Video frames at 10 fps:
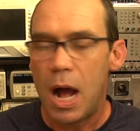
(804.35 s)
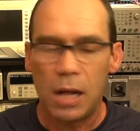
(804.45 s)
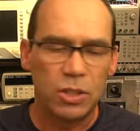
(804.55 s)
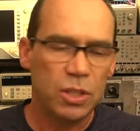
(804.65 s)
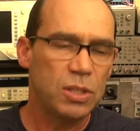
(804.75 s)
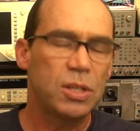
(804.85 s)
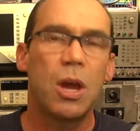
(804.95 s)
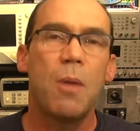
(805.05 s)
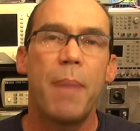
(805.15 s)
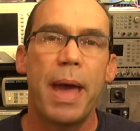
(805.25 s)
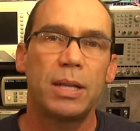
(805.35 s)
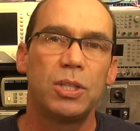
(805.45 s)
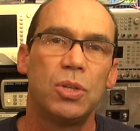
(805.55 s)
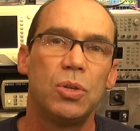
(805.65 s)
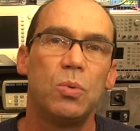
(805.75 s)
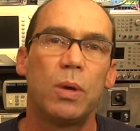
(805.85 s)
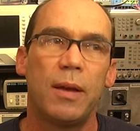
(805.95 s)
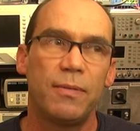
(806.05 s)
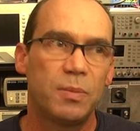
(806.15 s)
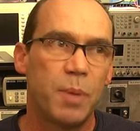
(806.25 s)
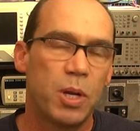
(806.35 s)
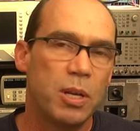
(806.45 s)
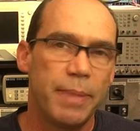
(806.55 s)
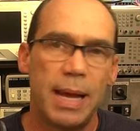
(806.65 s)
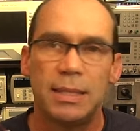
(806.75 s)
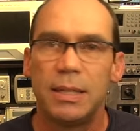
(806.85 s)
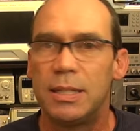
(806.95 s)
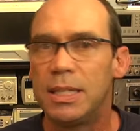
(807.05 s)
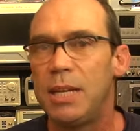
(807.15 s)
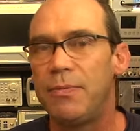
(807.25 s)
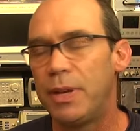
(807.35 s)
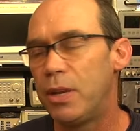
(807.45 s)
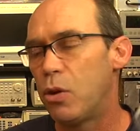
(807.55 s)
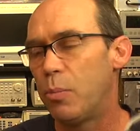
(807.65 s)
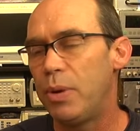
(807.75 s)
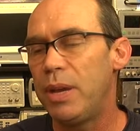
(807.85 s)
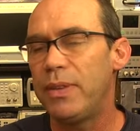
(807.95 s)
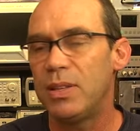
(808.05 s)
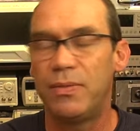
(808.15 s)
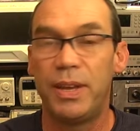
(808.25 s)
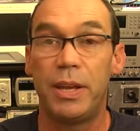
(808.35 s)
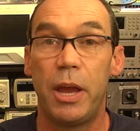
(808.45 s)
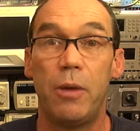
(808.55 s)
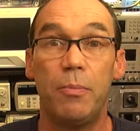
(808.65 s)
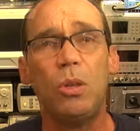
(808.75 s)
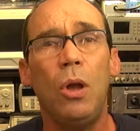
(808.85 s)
I'll just go back to what I've spoken about in a TFD or a previous video